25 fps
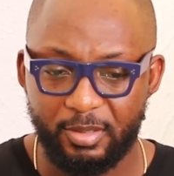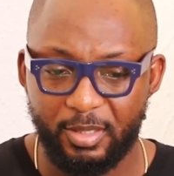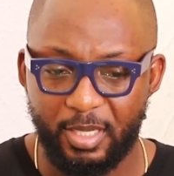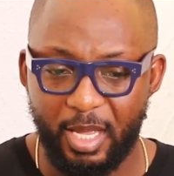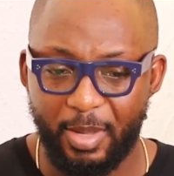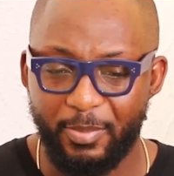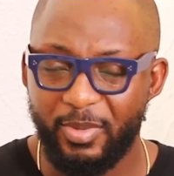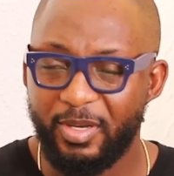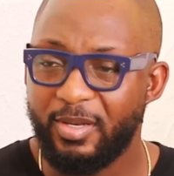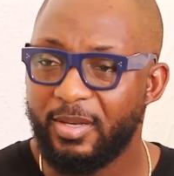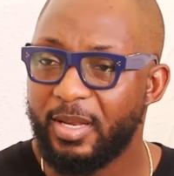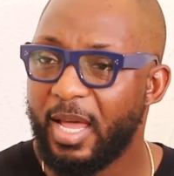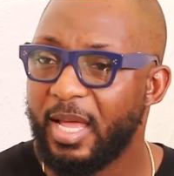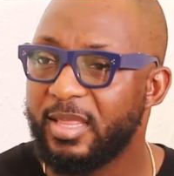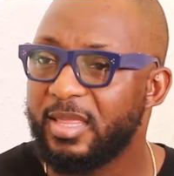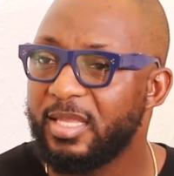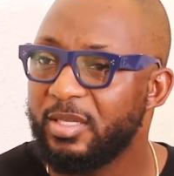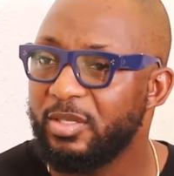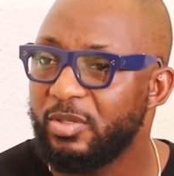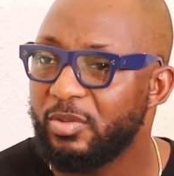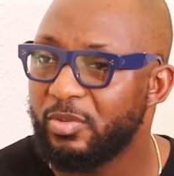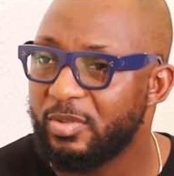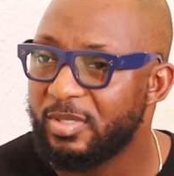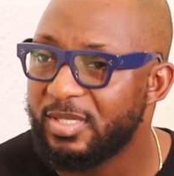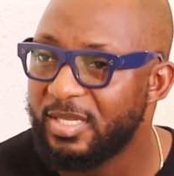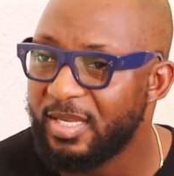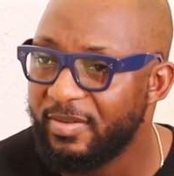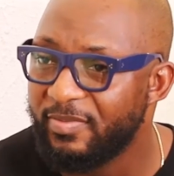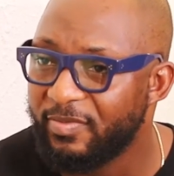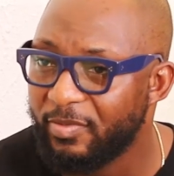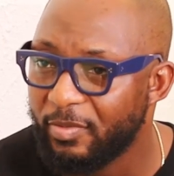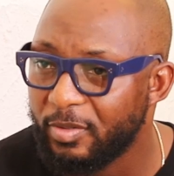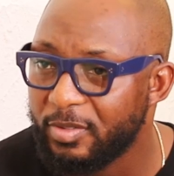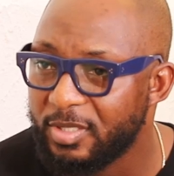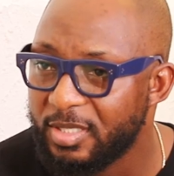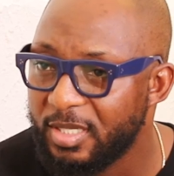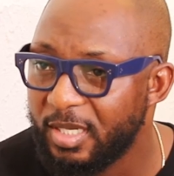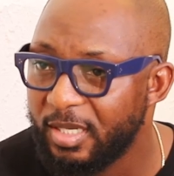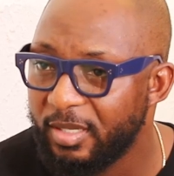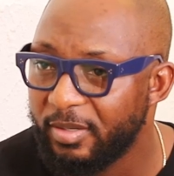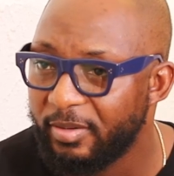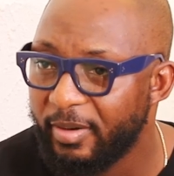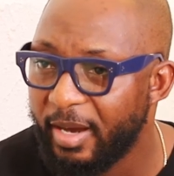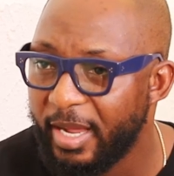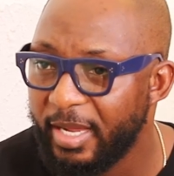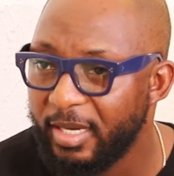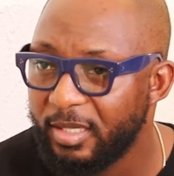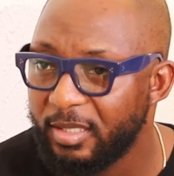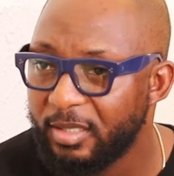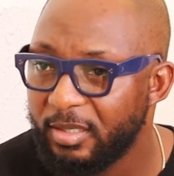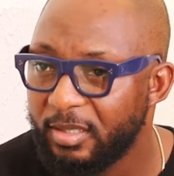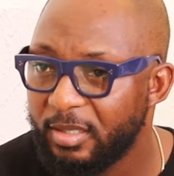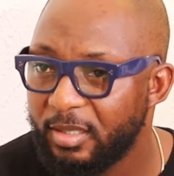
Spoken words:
I mean, I think you would say fortunately, right?